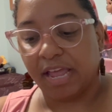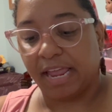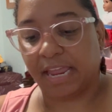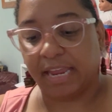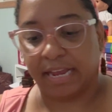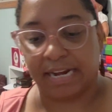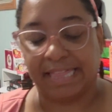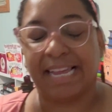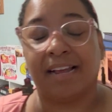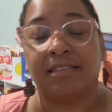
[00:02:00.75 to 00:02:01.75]
and I
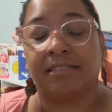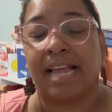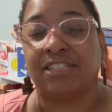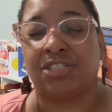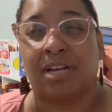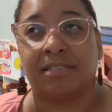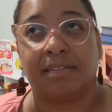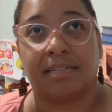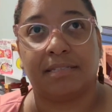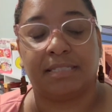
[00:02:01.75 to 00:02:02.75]
think I actually saw this on
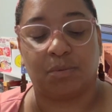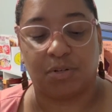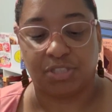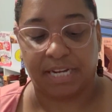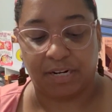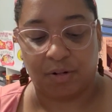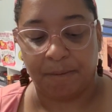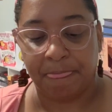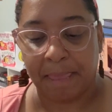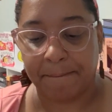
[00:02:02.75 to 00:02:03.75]
Destiny Stibel's channel,
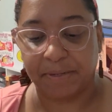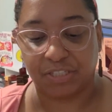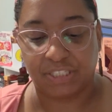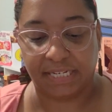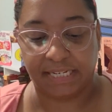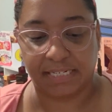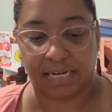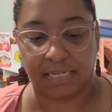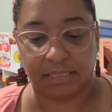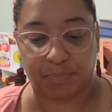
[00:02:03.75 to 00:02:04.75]
but she
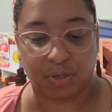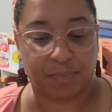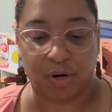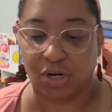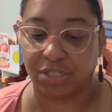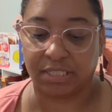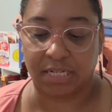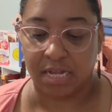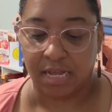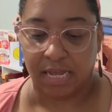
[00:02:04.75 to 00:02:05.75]
does bookmarks,
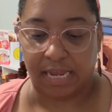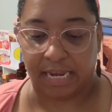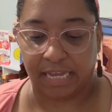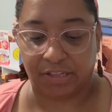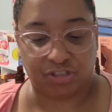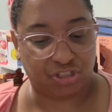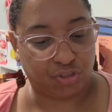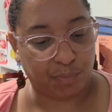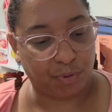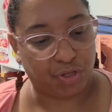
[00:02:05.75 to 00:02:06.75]
and they're just
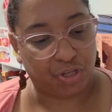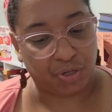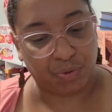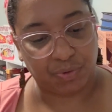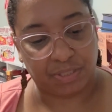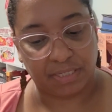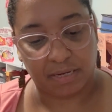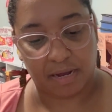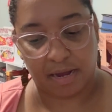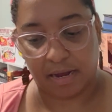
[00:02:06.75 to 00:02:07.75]
super cute.
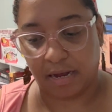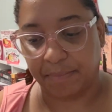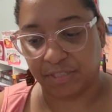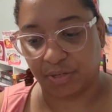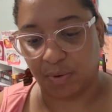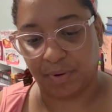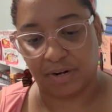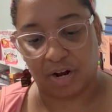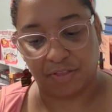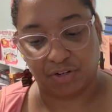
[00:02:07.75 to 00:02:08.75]
And so I went
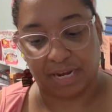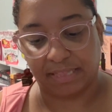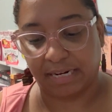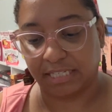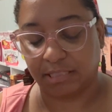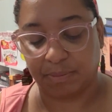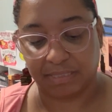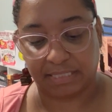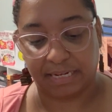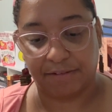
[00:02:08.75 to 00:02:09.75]
on. They're not that
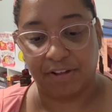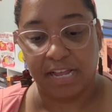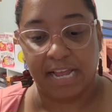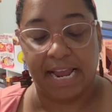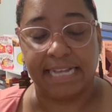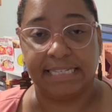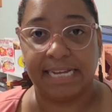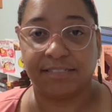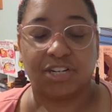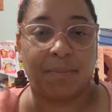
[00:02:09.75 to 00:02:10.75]
expensive, and seeing
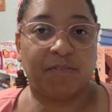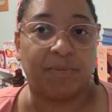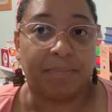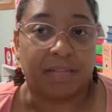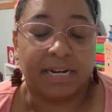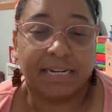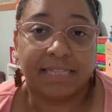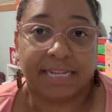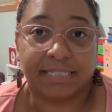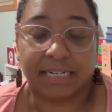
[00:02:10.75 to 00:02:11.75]
as they're coming from London,
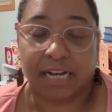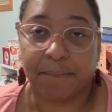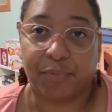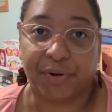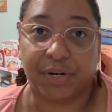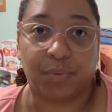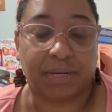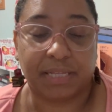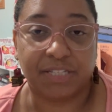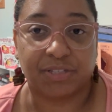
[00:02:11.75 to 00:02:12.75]
they did come pretty
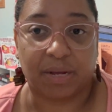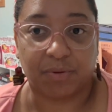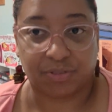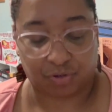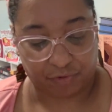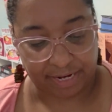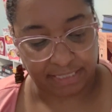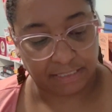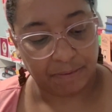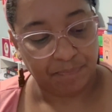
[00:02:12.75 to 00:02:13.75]
quickly, so that was
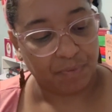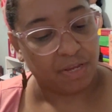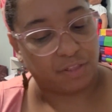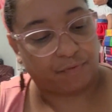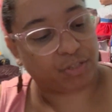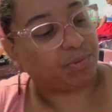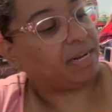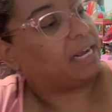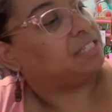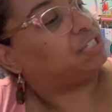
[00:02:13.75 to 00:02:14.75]
great. The first one I got is the